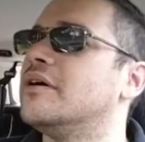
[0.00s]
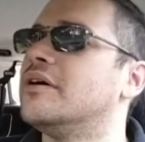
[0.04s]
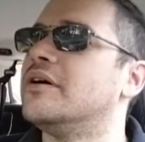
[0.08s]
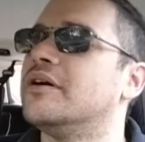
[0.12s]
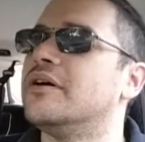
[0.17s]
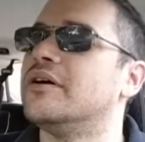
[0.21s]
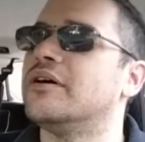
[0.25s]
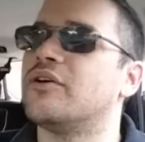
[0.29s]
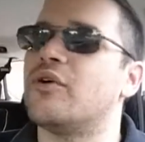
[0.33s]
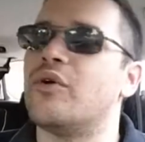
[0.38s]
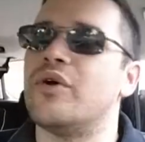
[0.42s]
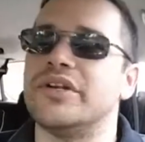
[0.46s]

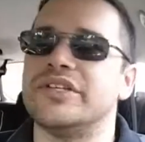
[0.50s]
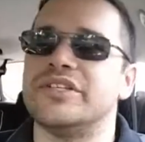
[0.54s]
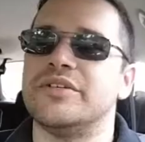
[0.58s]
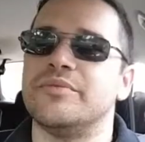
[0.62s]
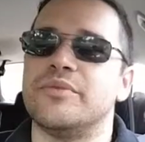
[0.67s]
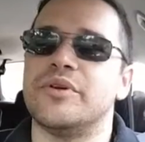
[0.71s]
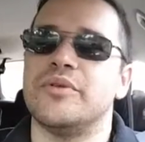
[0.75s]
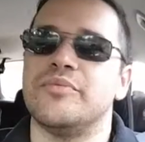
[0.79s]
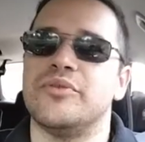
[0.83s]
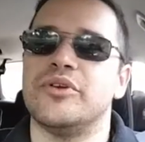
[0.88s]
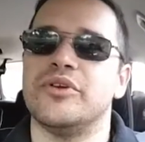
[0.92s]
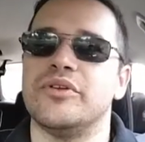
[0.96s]
uh, quantum
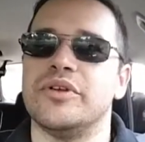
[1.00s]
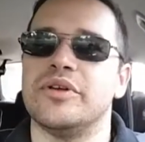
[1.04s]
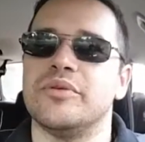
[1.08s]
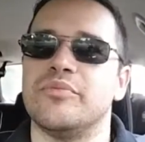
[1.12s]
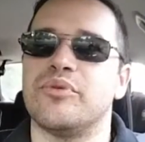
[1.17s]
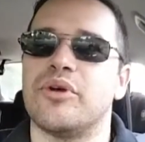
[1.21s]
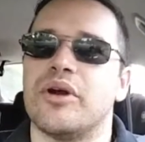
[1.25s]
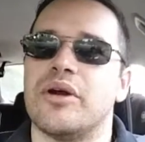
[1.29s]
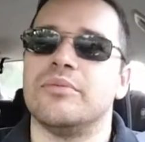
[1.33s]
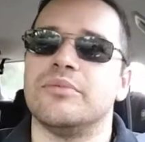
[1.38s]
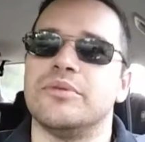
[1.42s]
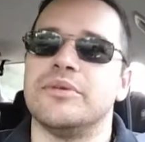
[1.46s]
computing
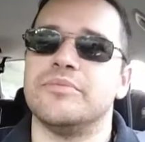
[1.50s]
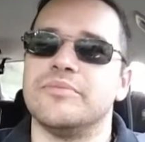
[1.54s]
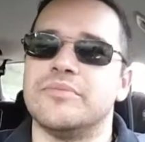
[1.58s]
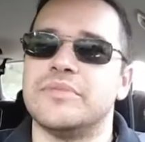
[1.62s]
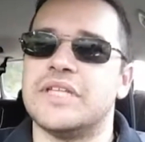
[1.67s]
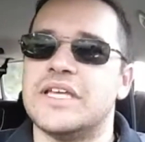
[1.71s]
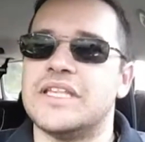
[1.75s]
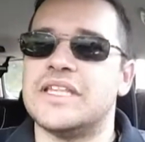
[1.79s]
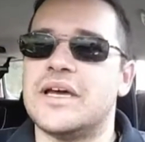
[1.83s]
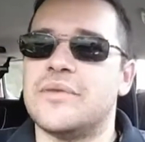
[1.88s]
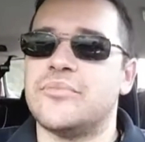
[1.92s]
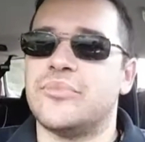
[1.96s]
problem,
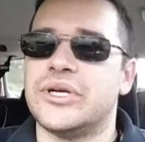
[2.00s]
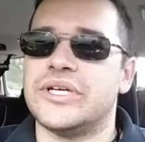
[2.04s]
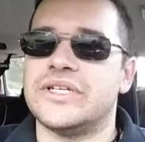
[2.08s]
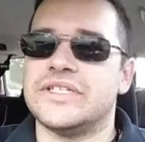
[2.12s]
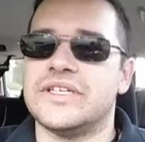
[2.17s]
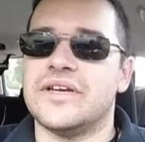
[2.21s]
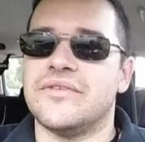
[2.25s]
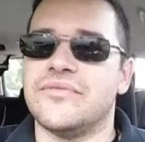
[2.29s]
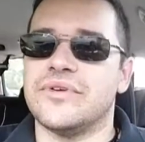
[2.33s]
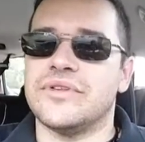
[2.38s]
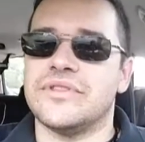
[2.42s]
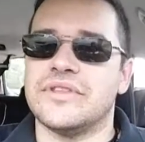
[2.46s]
then that
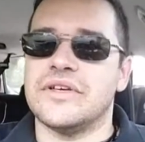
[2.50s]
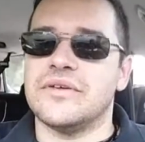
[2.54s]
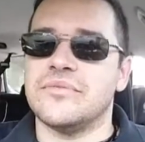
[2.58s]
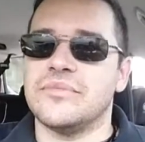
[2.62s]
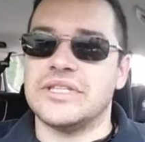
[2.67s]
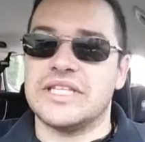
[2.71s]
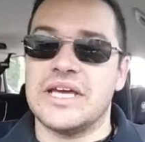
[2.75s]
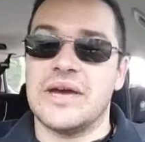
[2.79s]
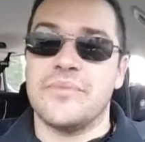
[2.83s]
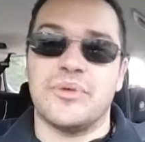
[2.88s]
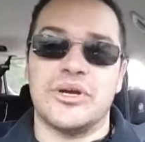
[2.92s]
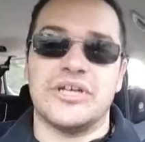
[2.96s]
breaks everything.
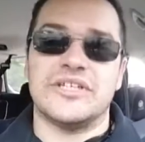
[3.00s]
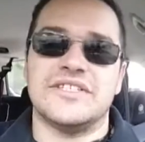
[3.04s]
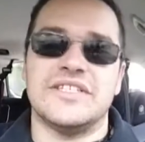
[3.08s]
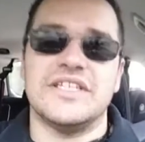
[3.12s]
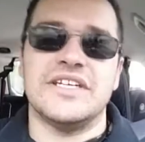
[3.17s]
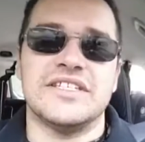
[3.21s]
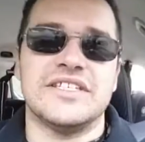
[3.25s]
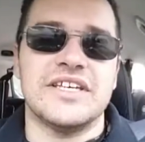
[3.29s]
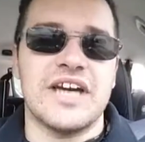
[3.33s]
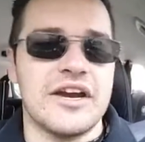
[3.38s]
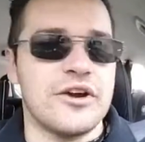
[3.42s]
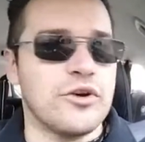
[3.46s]
But that breaks
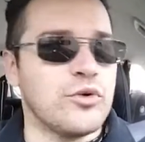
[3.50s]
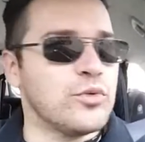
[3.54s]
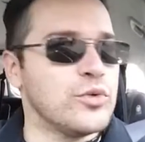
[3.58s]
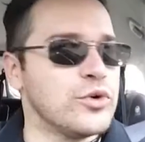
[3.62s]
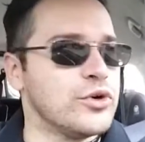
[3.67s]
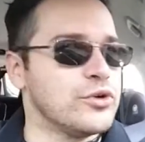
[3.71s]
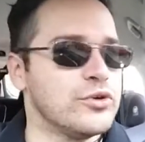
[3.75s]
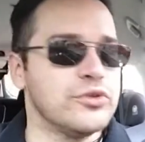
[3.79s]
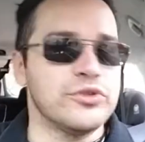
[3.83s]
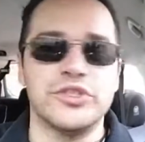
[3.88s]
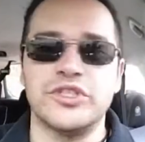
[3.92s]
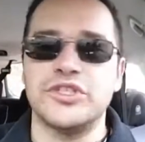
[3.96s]
the entire
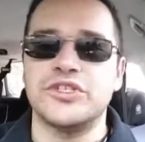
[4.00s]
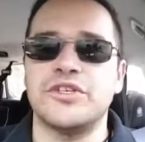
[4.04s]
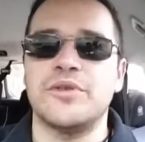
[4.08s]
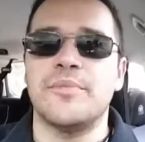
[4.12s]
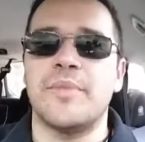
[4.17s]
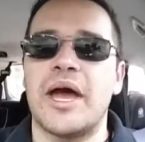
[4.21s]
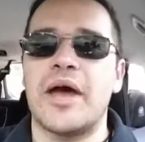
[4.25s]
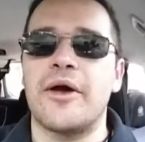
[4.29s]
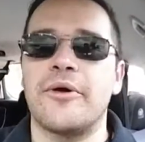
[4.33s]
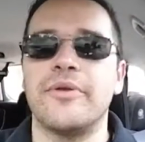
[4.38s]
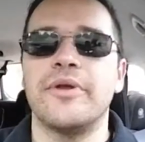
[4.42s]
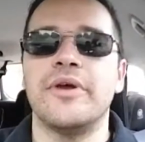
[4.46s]
world just
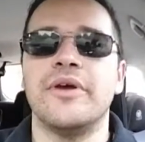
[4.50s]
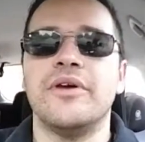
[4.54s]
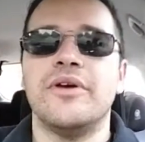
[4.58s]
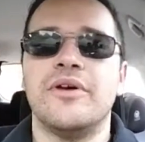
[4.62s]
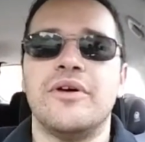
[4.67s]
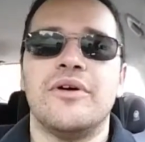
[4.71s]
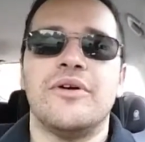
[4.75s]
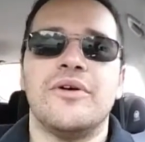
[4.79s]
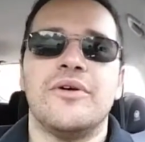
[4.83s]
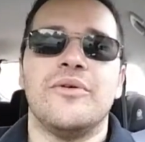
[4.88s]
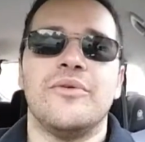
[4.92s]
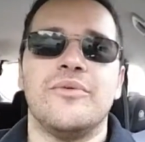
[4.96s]
about
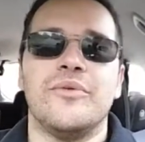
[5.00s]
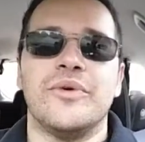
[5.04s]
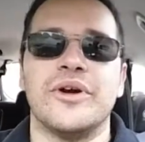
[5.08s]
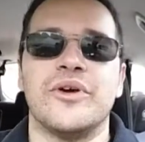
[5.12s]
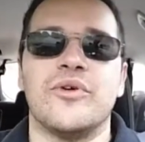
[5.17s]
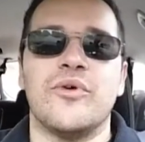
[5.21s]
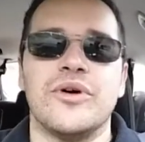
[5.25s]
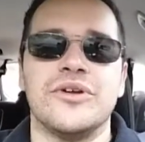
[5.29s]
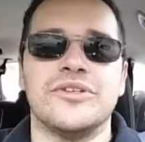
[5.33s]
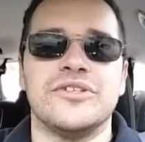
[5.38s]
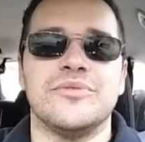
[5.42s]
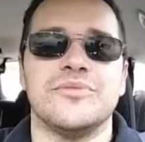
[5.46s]
when
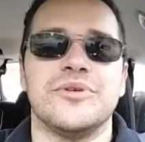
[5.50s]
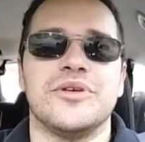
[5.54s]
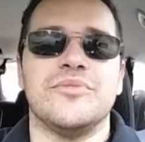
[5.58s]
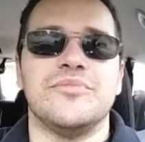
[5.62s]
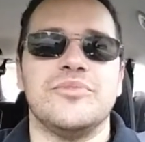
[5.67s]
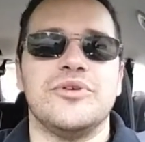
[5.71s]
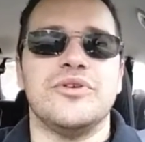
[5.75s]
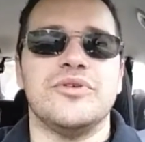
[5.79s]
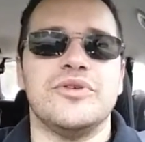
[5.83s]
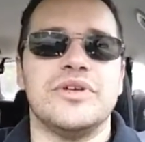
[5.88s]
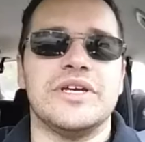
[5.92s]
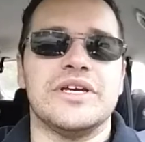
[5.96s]
quantum
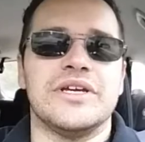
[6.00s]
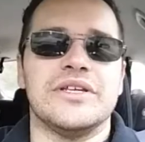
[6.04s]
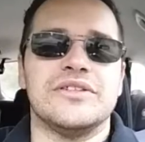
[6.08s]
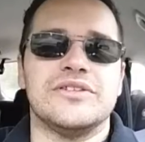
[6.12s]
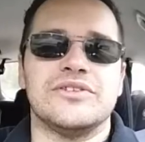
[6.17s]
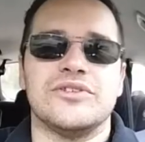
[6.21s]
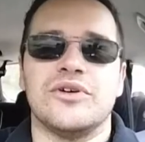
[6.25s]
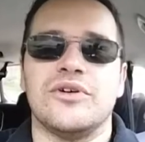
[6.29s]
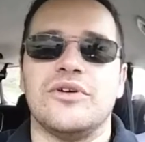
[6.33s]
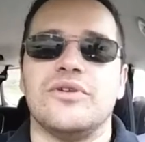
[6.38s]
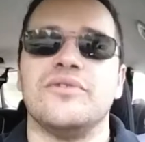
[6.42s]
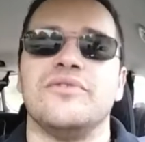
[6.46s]
computing can
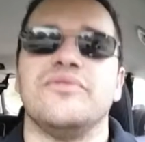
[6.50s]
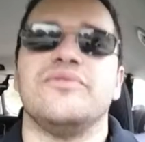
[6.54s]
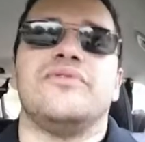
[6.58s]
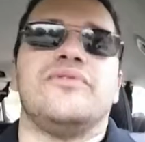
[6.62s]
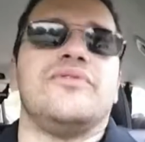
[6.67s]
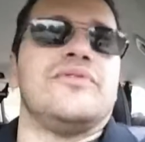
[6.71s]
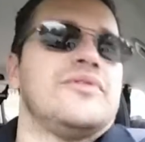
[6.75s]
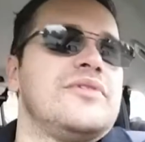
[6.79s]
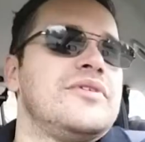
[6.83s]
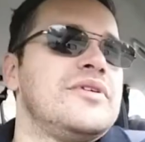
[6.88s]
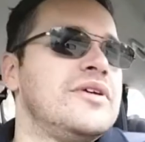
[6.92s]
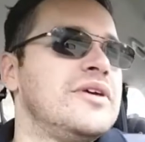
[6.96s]
solve
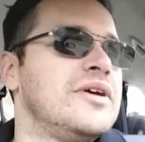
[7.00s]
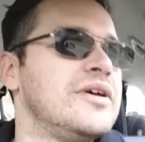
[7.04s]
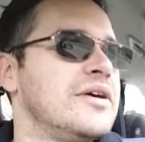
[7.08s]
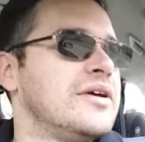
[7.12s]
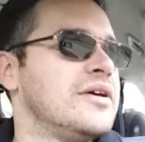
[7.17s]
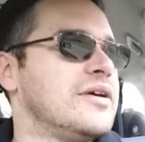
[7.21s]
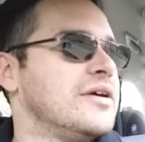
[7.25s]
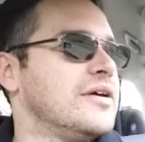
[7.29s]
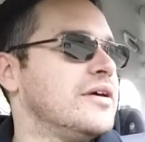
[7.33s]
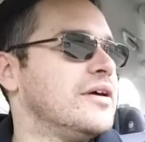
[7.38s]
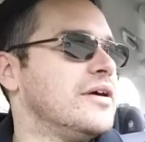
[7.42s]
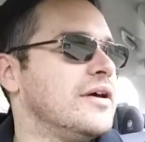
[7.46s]

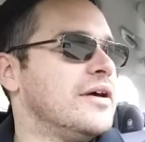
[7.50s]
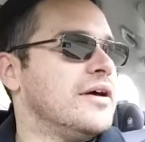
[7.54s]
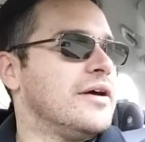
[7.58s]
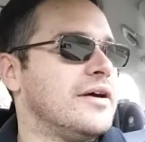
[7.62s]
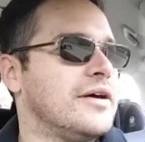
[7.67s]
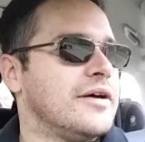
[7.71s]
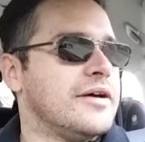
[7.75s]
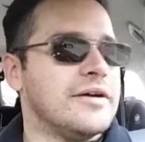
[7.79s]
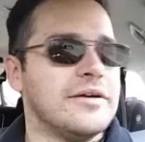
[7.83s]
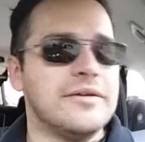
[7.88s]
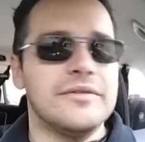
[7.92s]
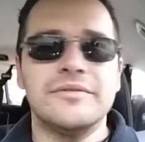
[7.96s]

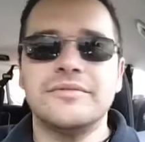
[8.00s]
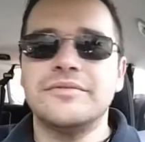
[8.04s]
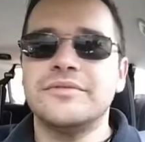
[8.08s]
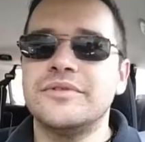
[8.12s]
uh,